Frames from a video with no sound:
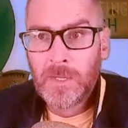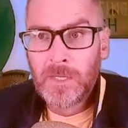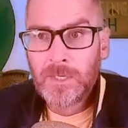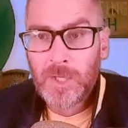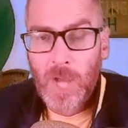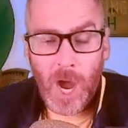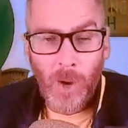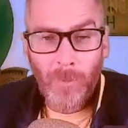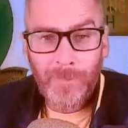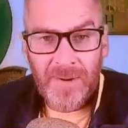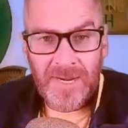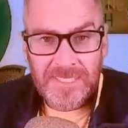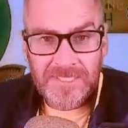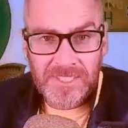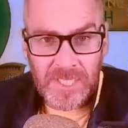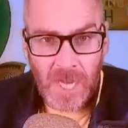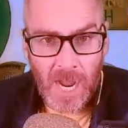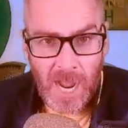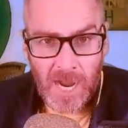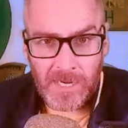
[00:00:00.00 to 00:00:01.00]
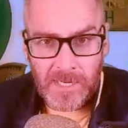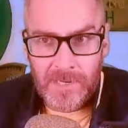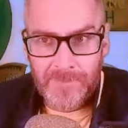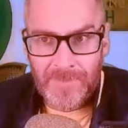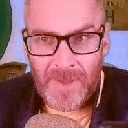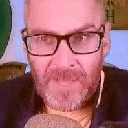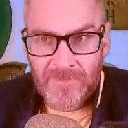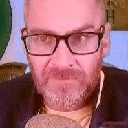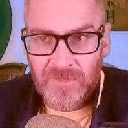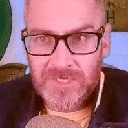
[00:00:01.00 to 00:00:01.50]
Nobody's talking
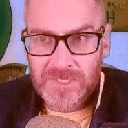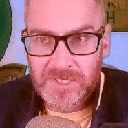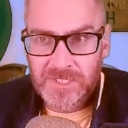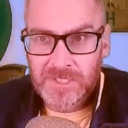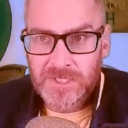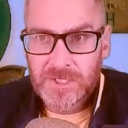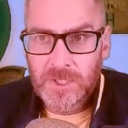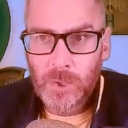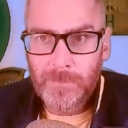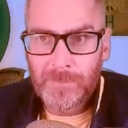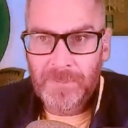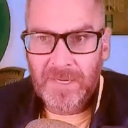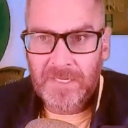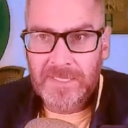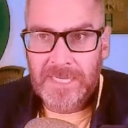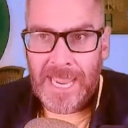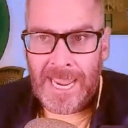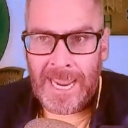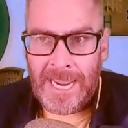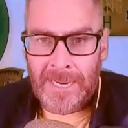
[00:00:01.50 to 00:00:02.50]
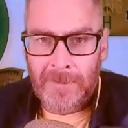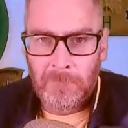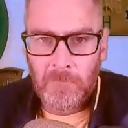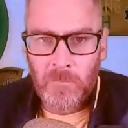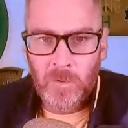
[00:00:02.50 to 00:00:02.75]
about this stupid game.